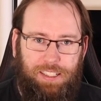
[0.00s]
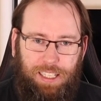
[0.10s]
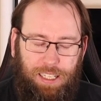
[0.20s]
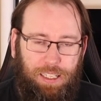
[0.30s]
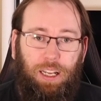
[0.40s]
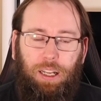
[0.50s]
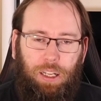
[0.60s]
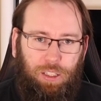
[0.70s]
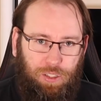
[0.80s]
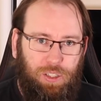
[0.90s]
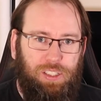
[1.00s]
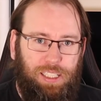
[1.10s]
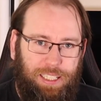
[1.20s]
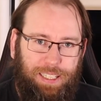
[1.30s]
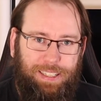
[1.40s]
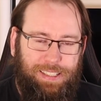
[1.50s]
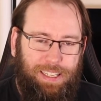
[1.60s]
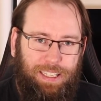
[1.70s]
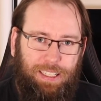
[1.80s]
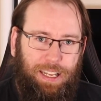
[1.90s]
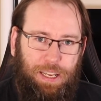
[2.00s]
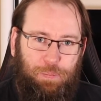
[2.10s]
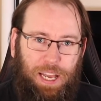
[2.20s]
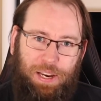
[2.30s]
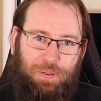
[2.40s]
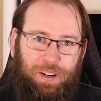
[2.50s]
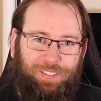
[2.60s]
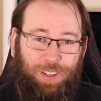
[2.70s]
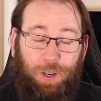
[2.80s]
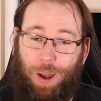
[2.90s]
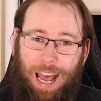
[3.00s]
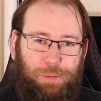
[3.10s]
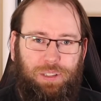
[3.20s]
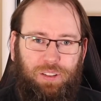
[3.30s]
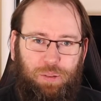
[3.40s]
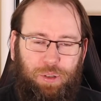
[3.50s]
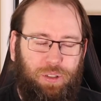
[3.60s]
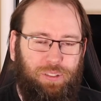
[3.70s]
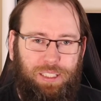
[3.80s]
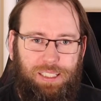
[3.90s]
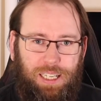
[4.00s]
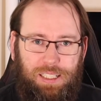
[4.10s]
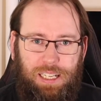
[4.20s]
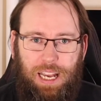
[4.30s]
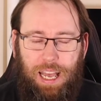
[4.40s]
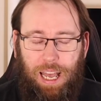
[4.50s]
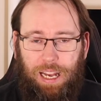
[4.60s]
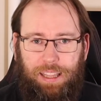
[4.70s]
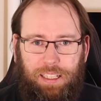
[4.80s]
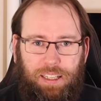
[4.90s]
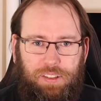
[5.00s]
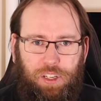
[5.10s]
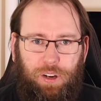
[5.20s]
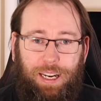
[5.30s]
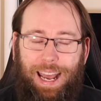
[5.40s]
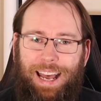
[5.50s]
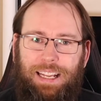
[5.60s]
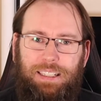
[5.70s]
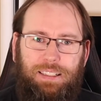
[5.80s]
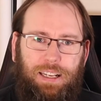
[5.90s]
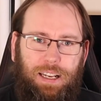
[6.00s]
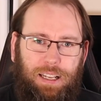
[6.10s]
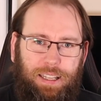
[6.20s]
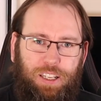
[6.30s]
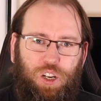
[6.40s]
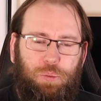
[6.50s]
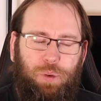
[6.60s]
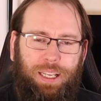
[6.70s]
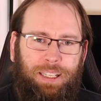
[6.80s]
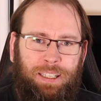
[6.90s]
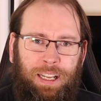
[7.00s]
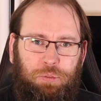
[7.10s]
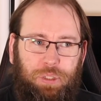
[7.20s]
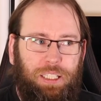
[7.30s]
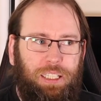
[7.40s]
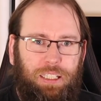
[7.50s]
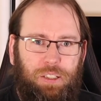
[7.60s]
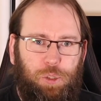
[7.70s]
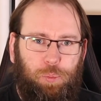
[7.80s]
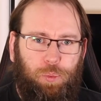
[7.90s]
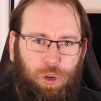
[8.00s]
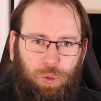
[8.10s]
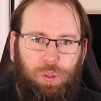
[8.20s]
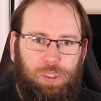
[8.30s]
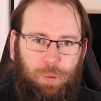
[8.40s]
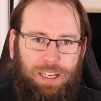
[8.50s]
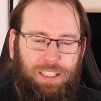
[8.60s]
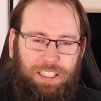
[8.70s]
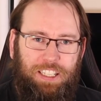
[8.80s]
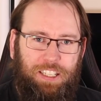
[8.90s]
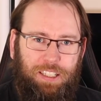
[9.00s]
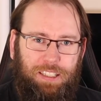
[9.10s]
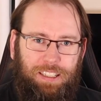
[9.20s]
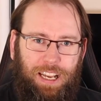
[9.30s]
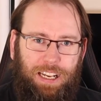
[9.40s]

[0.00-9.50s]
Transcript: stand, looks like it's in a black and white photo. Absolutely beautiful guitars. I think these are great. And they come in a really cool special edition